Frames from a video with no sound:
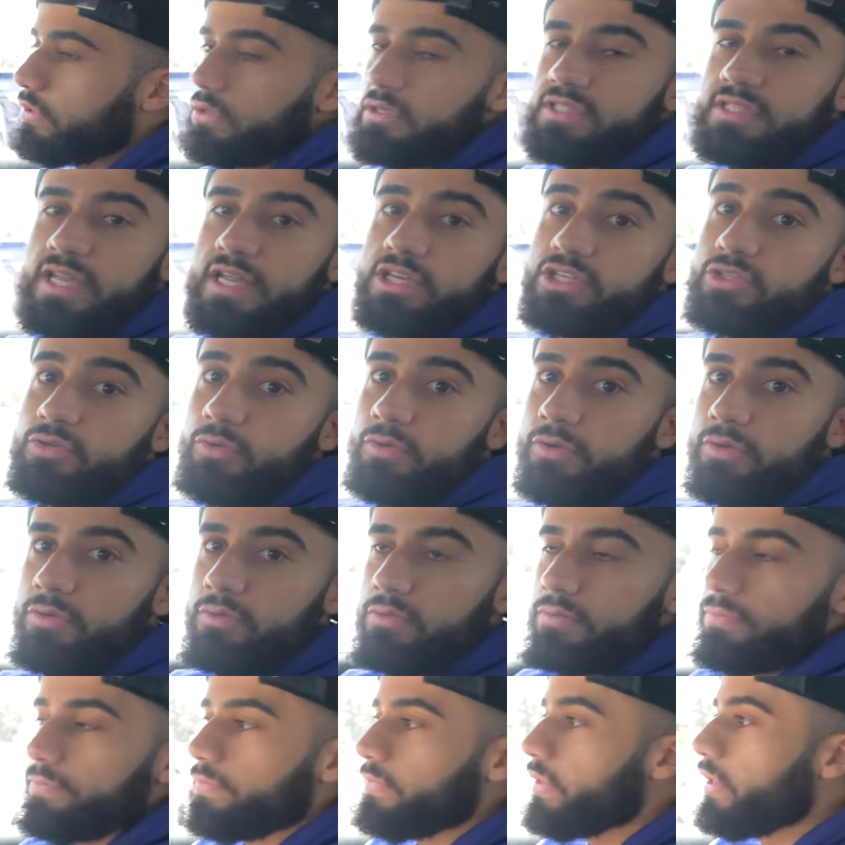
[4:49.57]
slash
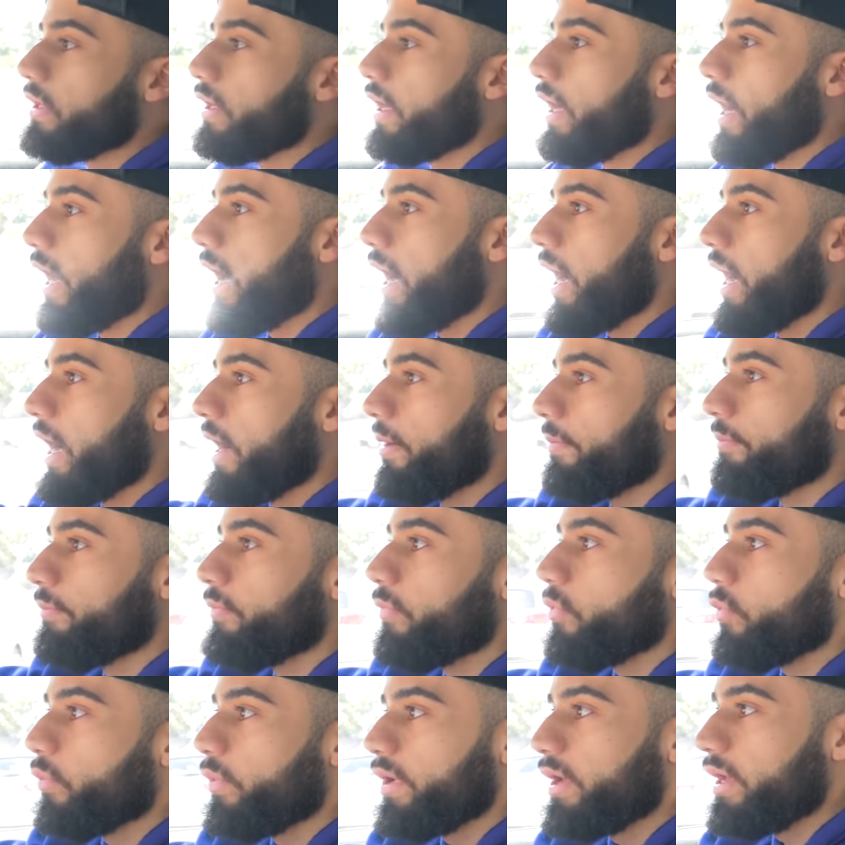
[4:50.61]
griddle
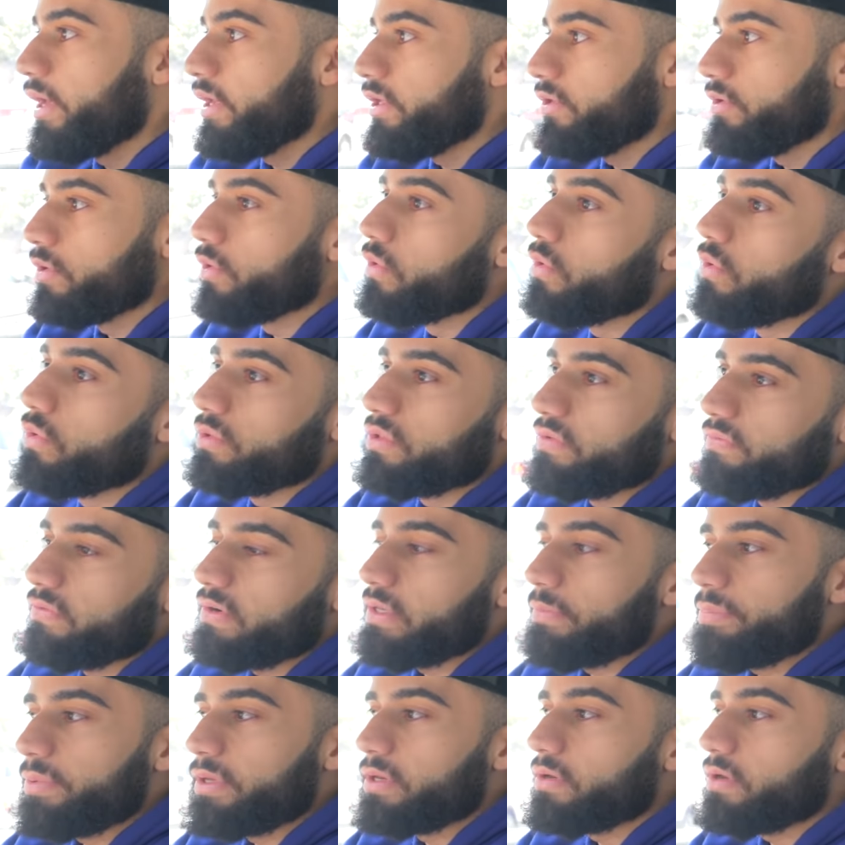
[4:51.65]
um, where you're
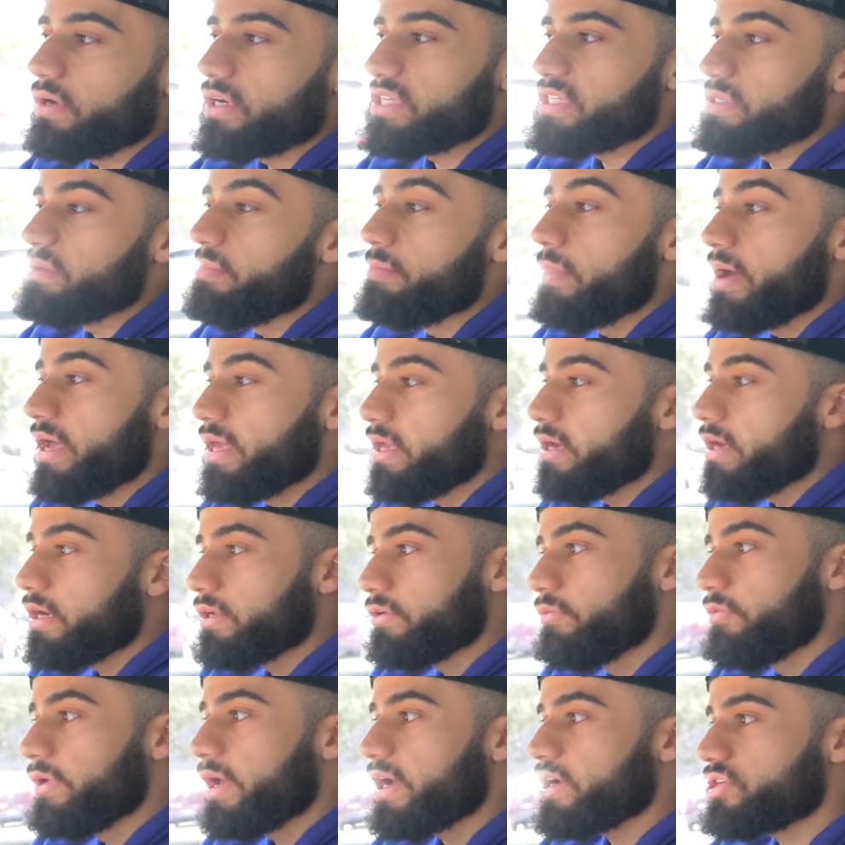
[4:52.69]
developing a nice
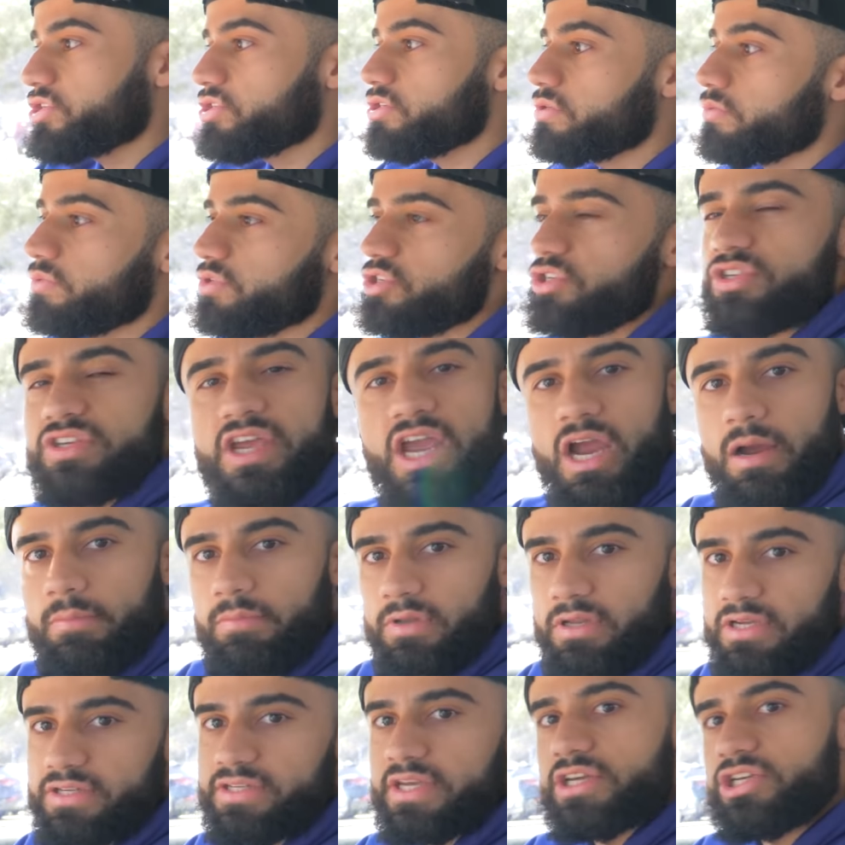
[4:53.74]
maillard reaction which is
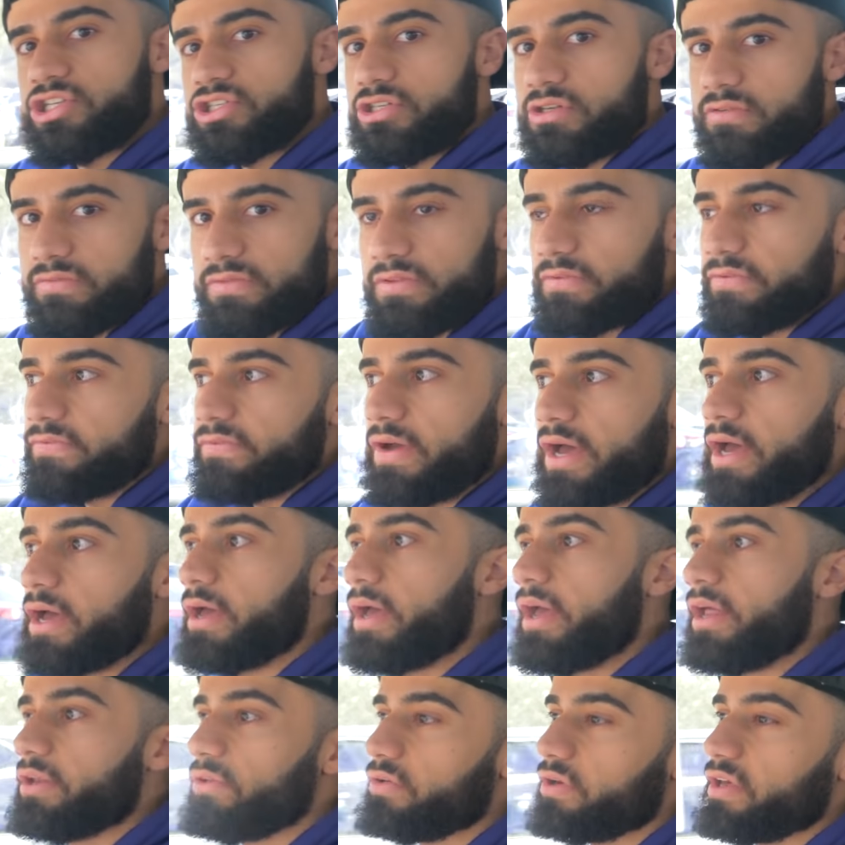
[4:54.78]
caramelization of the fat
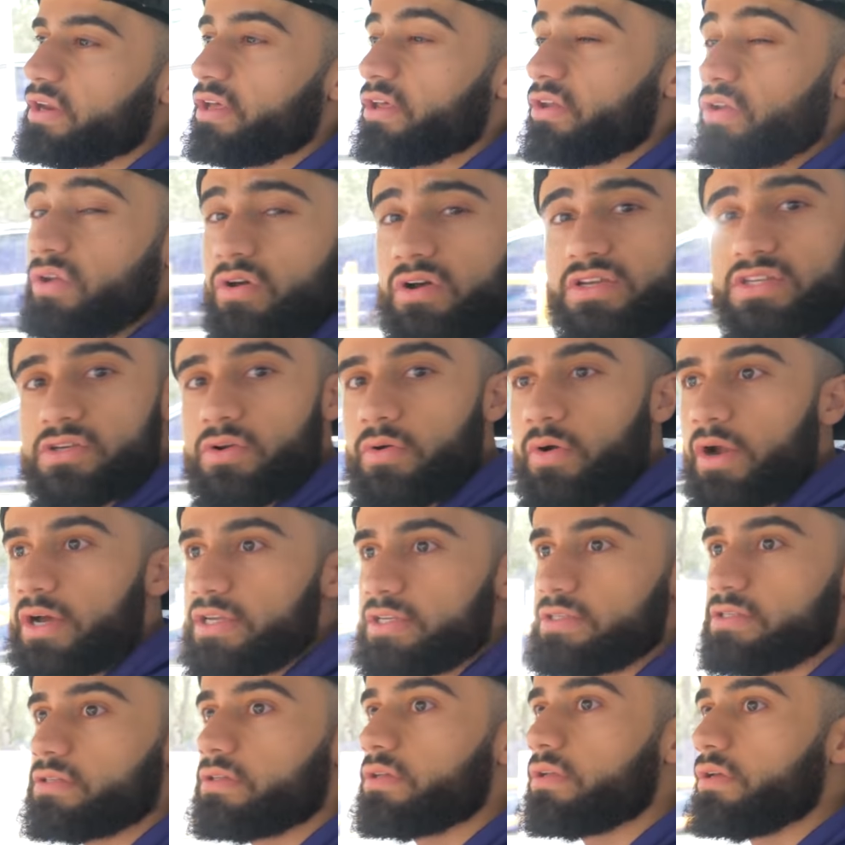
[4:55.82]
and you're getting a nice
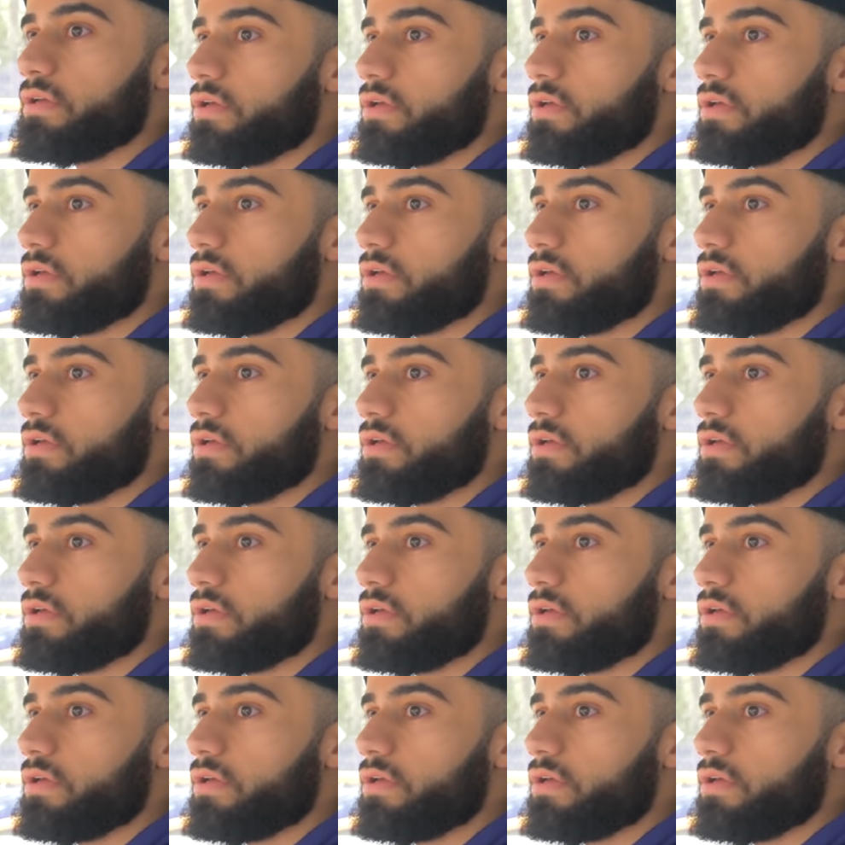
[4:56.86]
crust